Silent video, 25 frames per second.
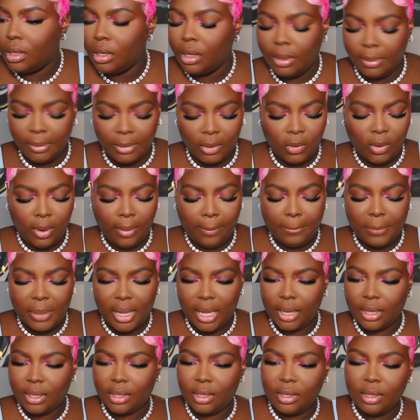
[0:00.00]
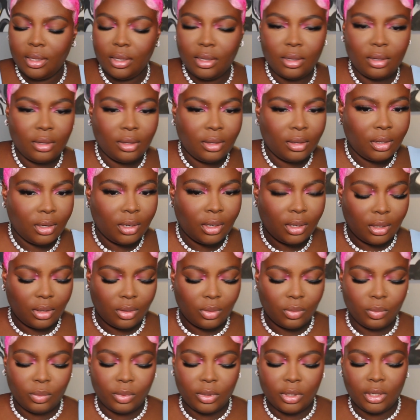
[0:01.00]
I'm going back in
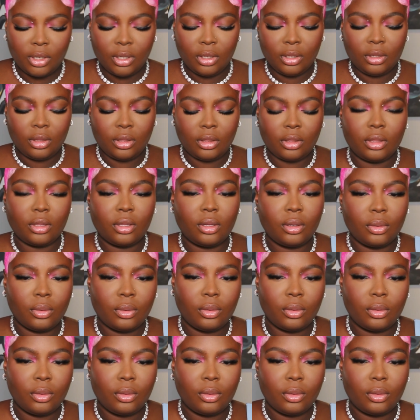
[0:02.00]
with